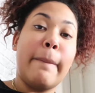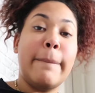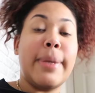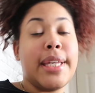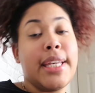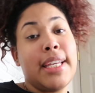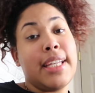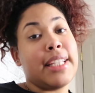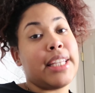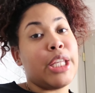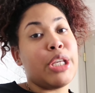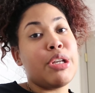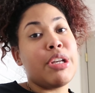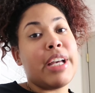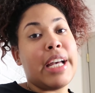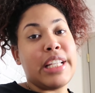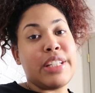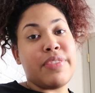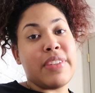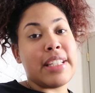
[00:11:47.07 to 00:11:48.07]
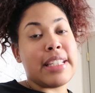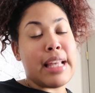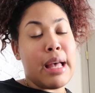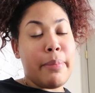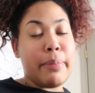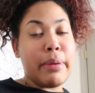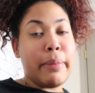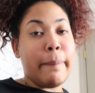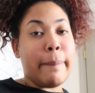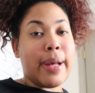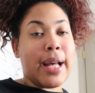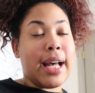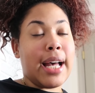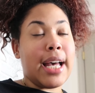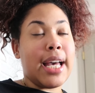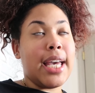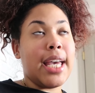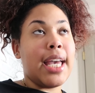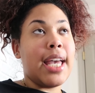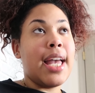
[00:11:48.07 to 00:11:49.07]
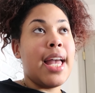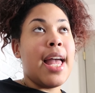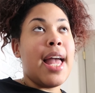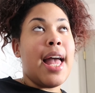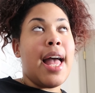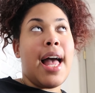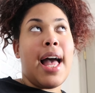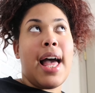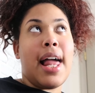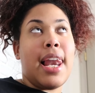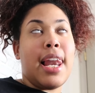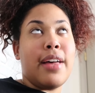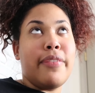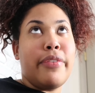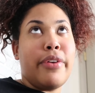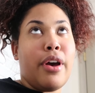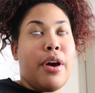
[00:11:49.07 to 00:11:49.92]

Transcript: but yeah thank you guys for stopping by i love